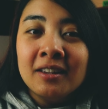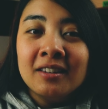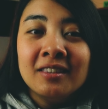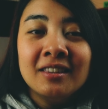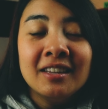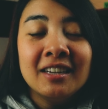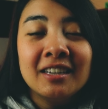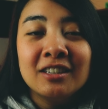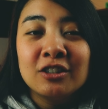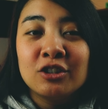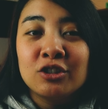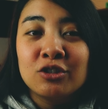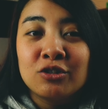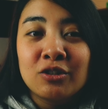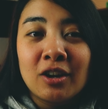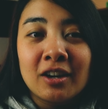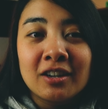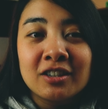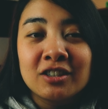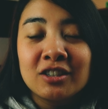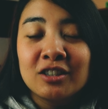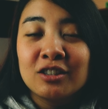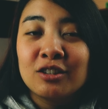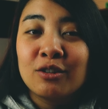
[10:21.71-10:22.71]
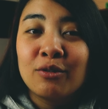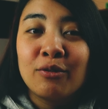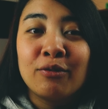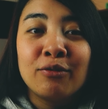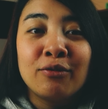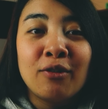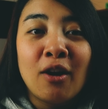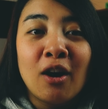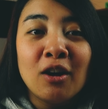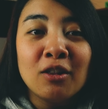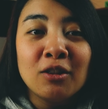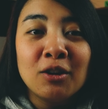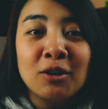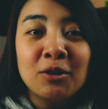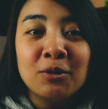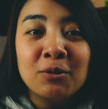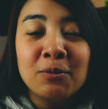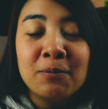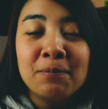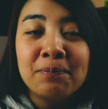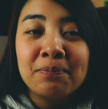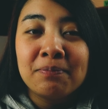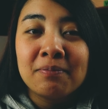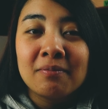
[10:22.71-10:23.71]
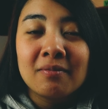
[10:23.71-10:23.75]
the instructions, follow